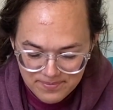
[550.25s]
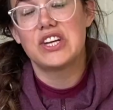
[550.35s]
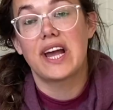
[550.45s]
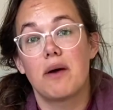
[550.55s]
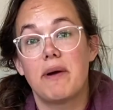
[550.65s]

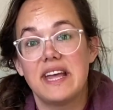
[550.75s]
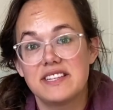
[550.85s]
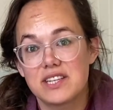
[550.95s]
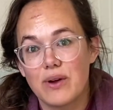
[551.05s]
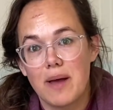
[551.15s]
Check out my
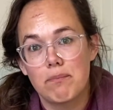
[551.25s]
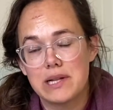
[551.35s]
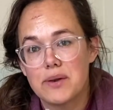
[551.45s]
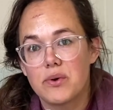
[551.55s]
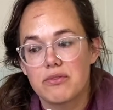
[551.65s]
Instagram,
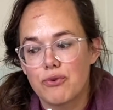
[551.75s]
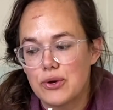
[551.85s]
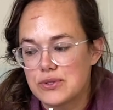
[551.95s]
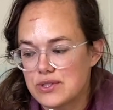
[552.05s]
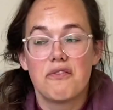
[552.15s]
Plant with Roos.